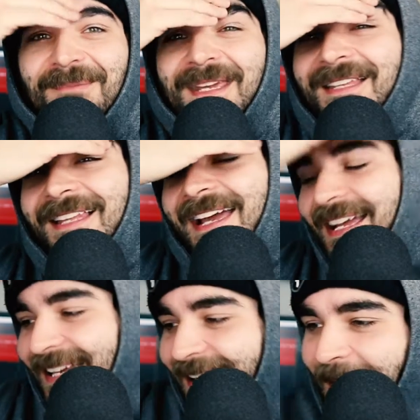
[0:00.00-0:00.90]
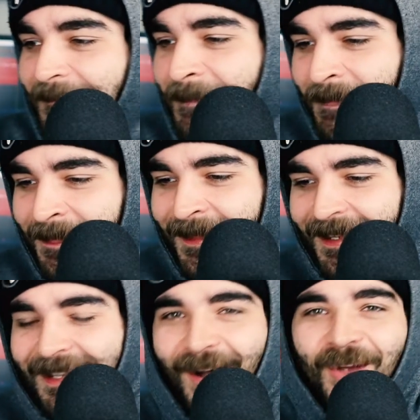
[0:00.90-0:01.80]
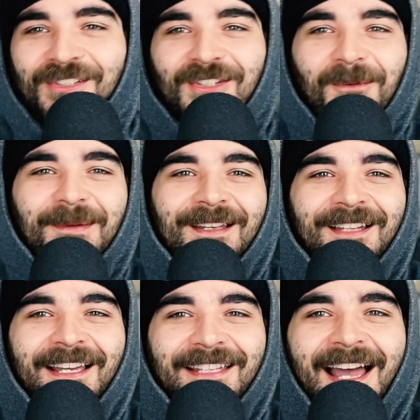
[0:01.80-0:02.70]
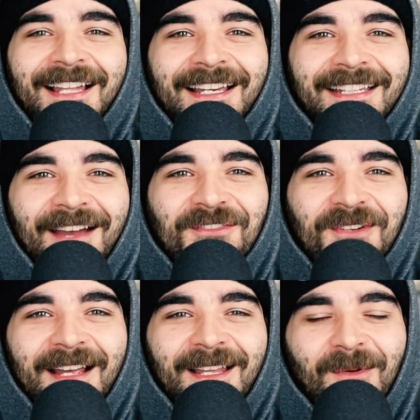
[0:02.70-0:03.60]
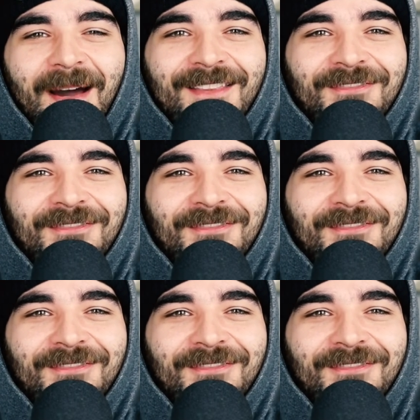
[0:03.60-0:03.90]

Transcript: being like, Also being like, yeah, like Kev's right. Like, why